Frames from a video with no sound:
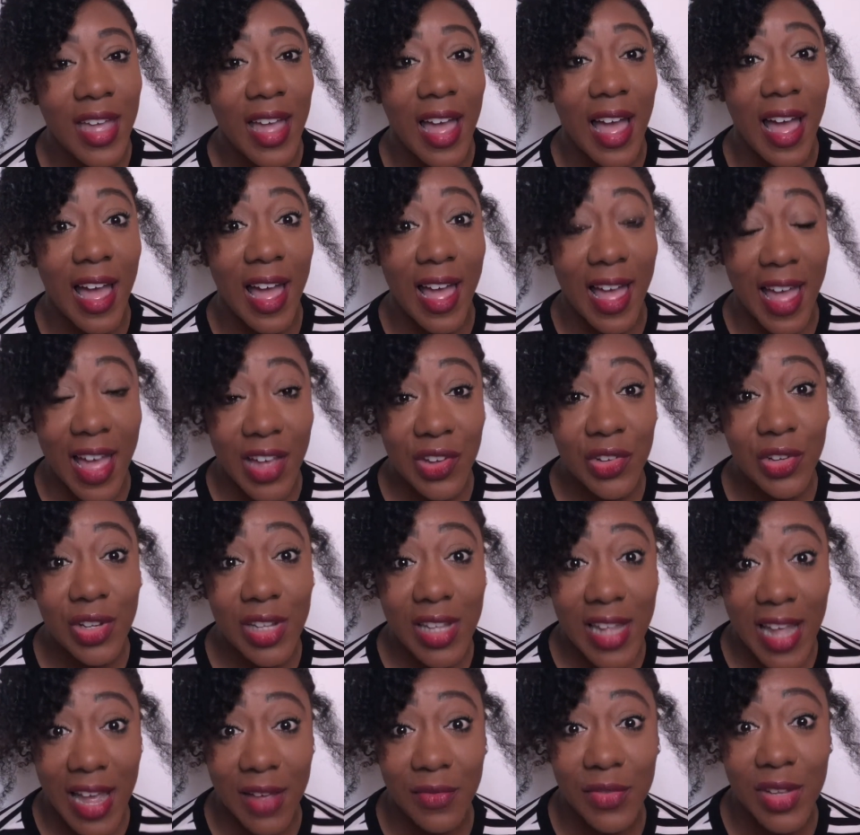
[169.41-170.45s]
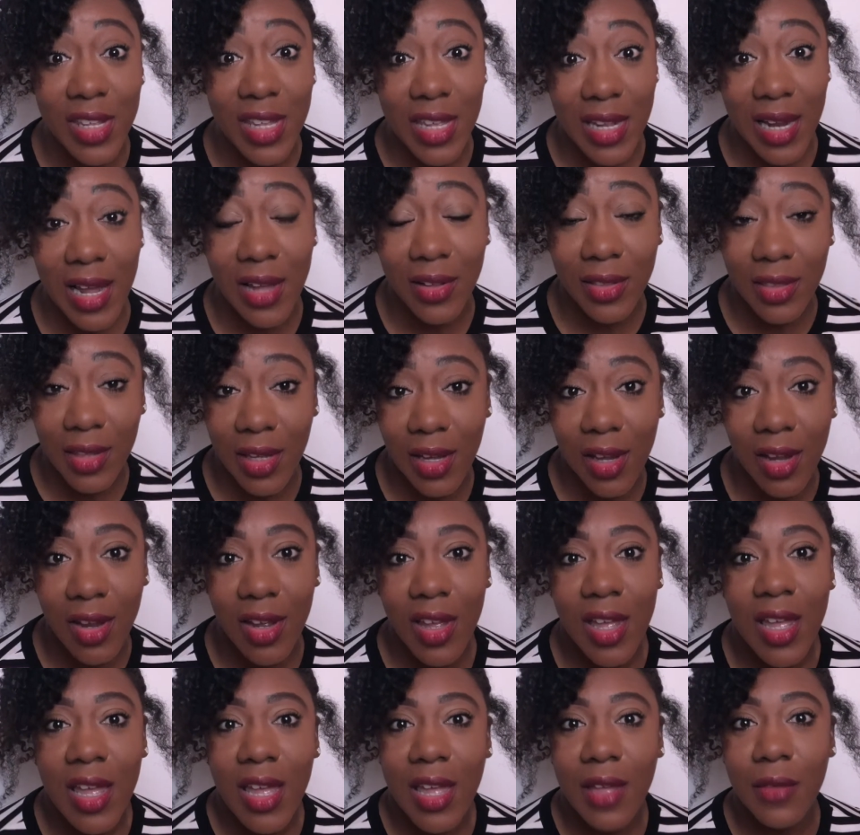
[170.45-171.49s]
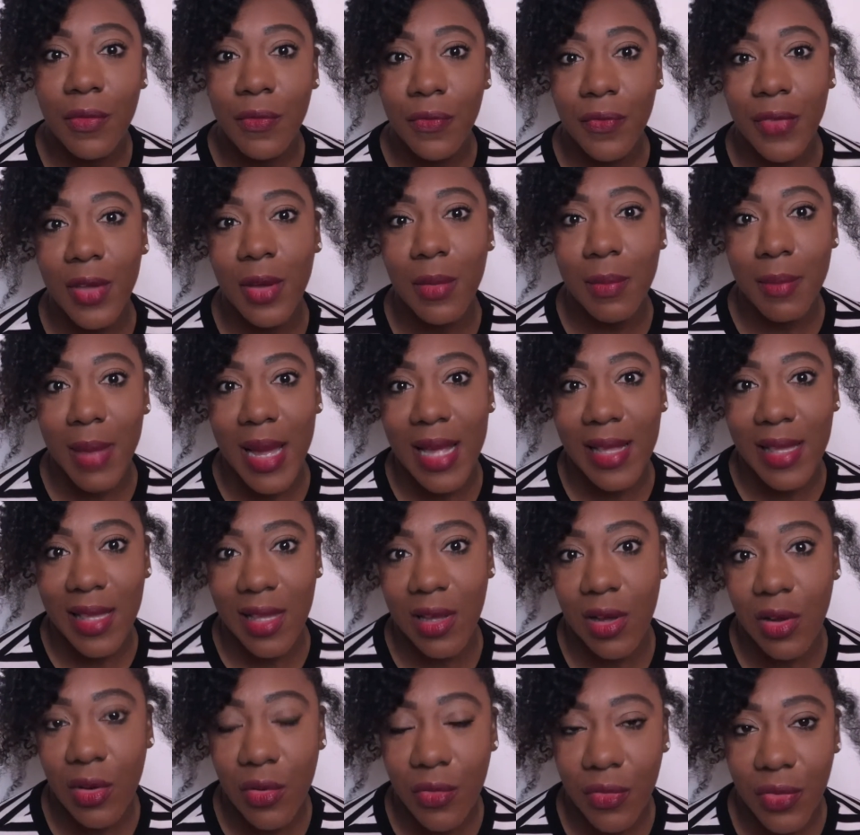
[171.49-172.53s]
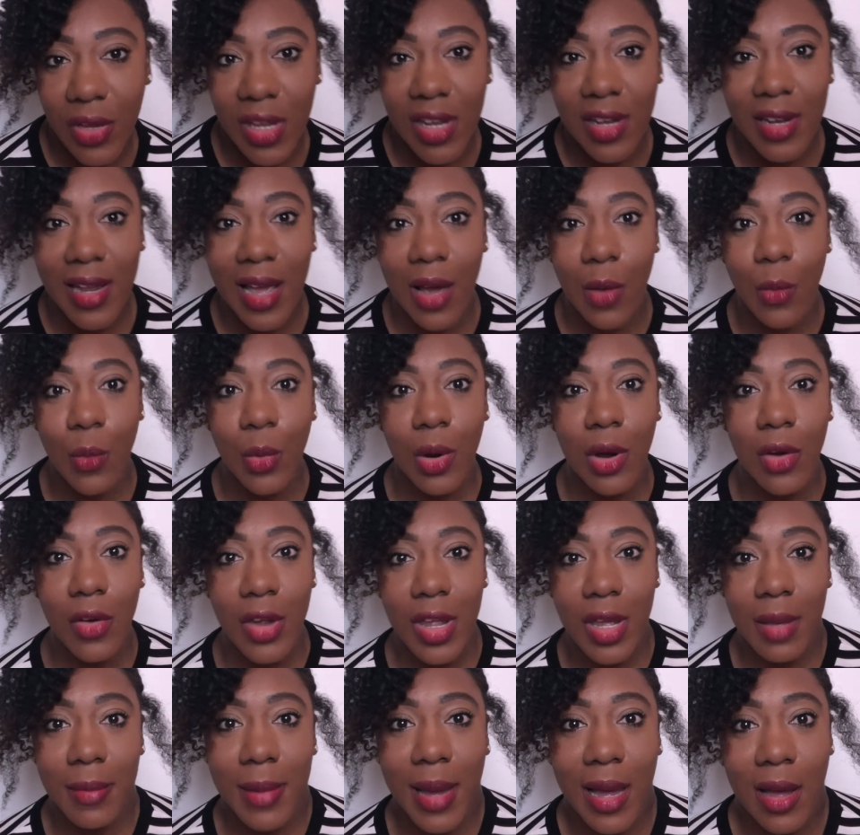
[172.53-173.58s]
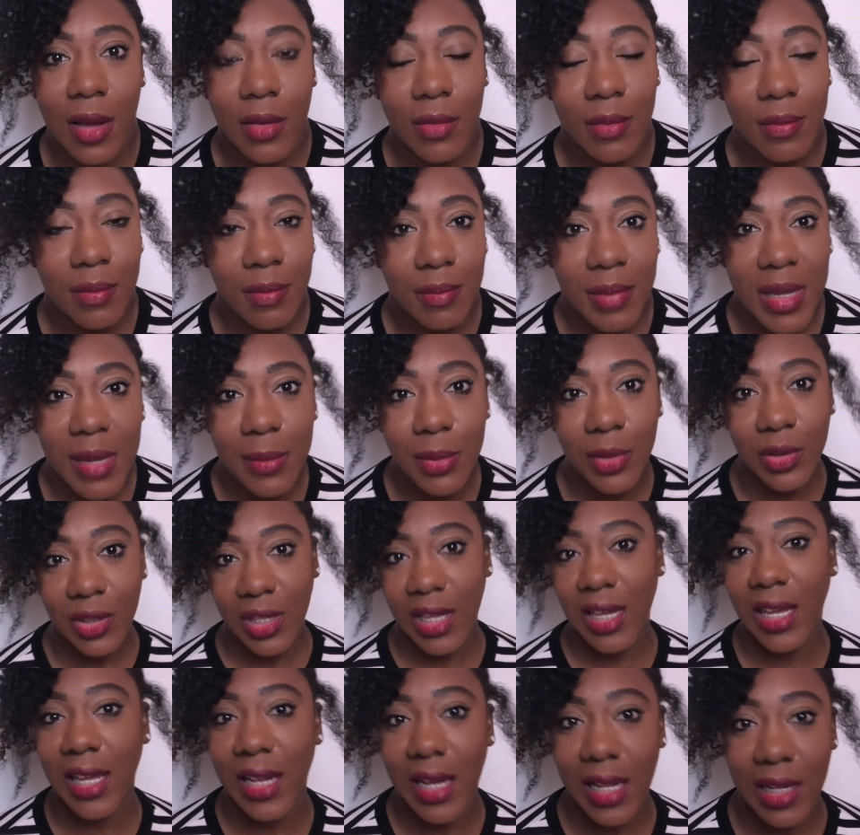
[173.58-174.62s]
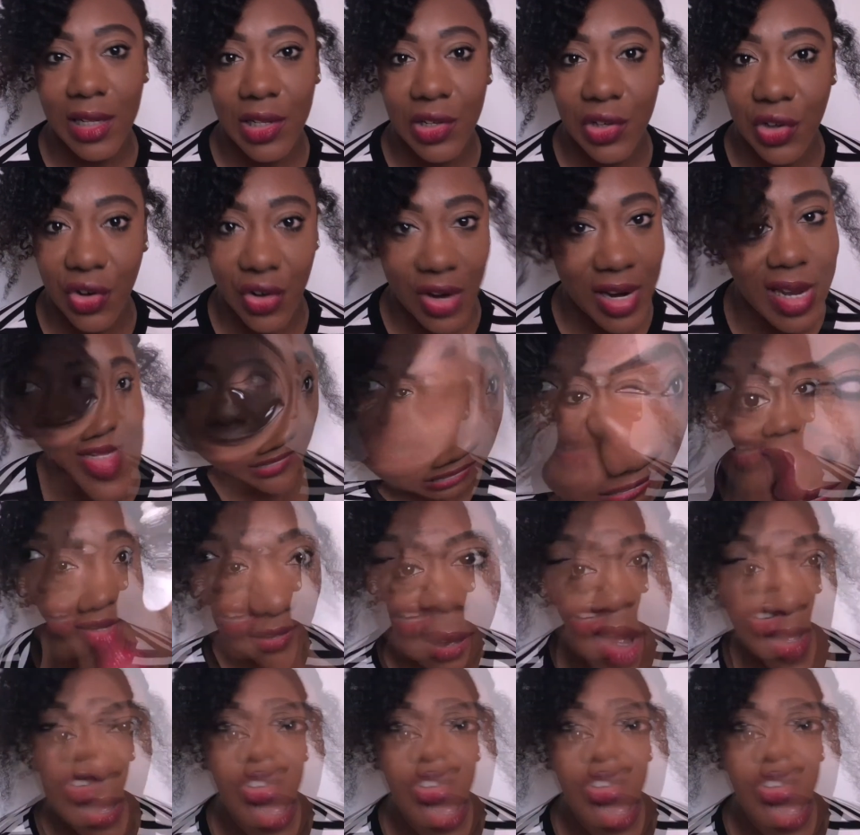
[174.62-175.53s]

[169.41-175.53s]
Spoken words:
I actually have to get out there and film myself and not worry about people thinking I look crazy.